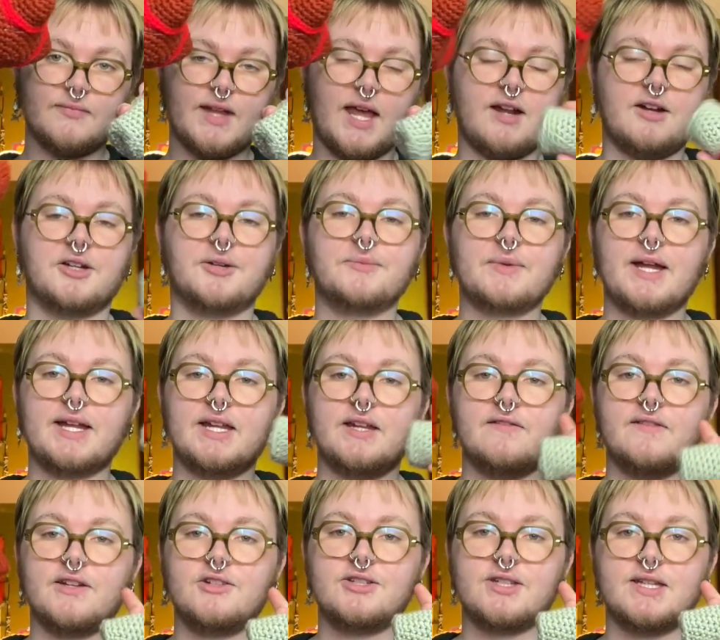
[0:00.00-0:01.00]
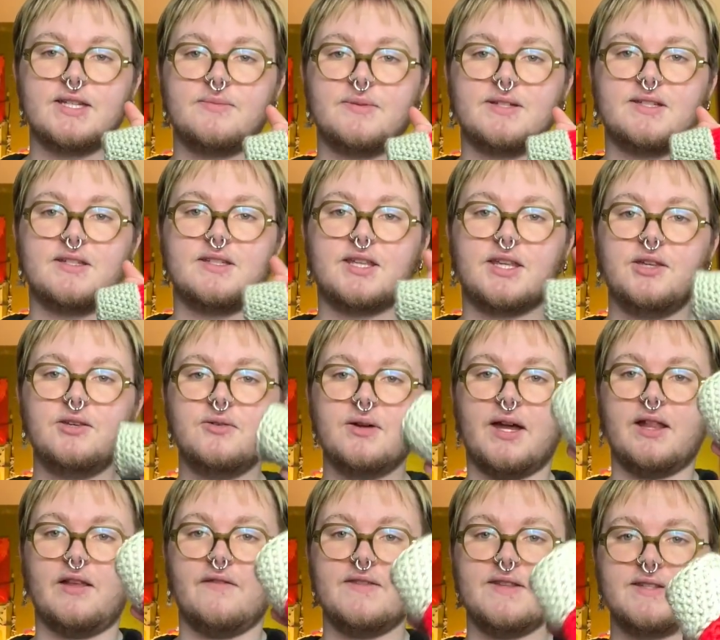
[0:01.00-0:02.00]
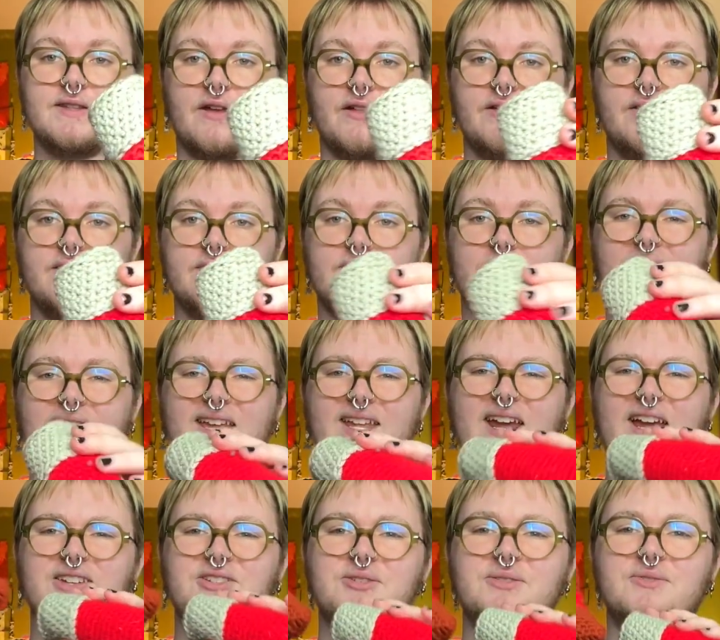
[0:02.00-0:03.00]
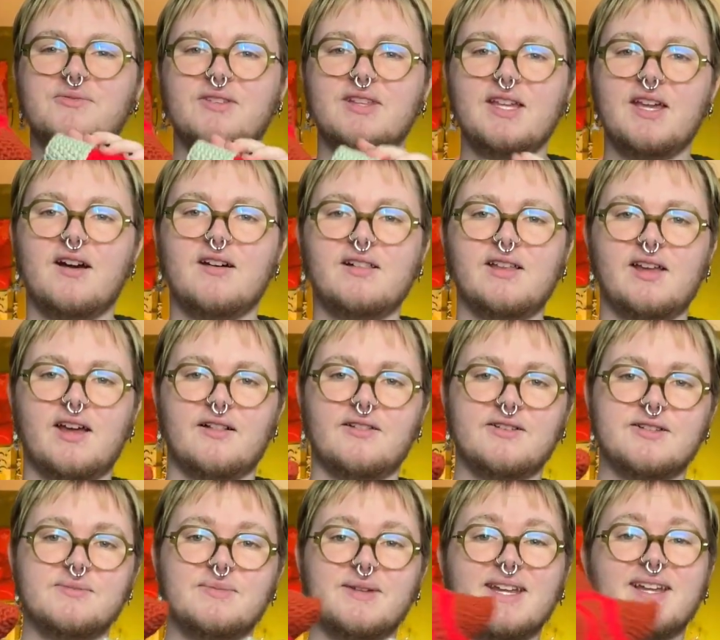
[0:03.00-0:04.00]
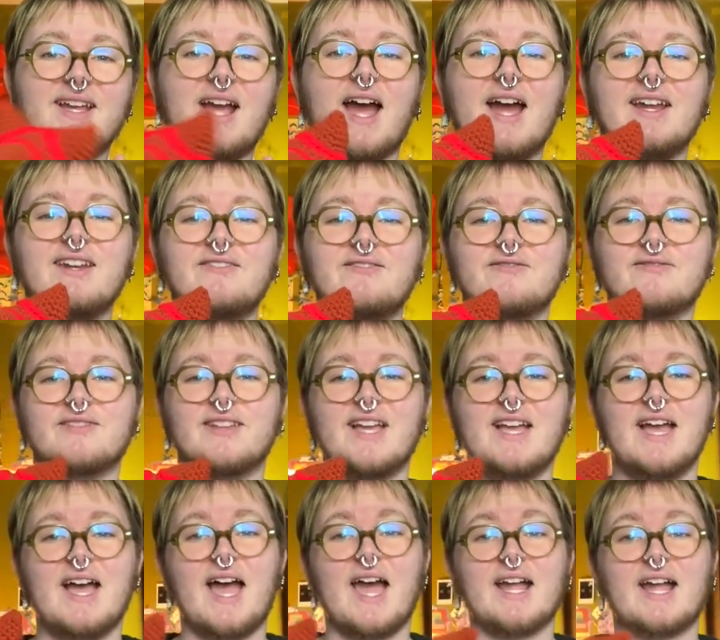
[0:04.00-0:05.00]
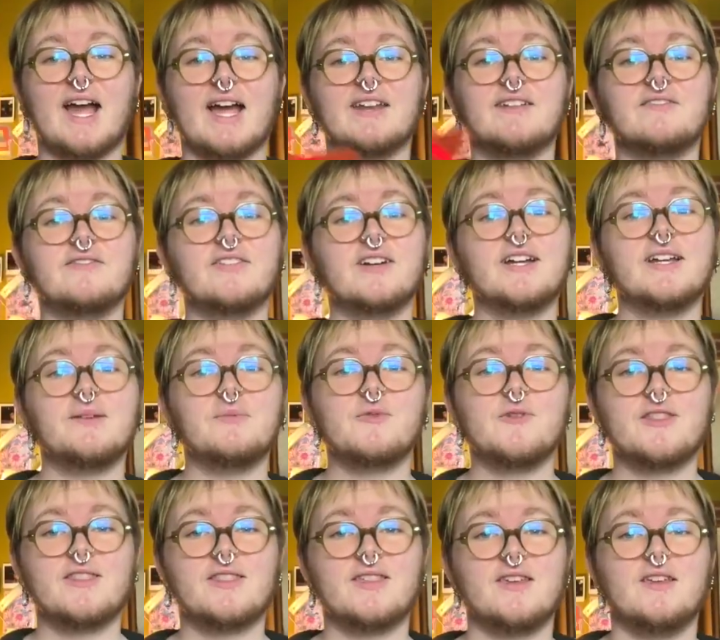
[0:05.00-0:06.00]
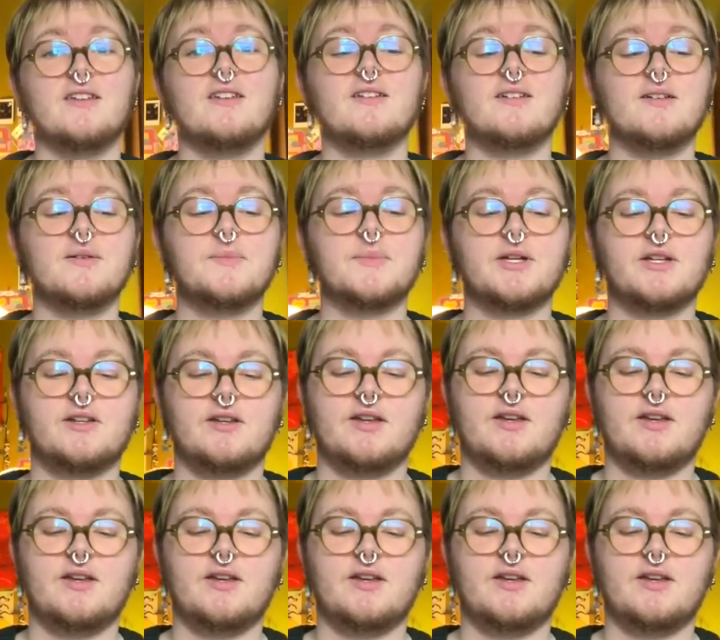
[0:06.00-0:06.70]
I don't know. I need to finish this because it's cute. I love these colors. Again, I choose really ugly colors, but I kind of vibe with them.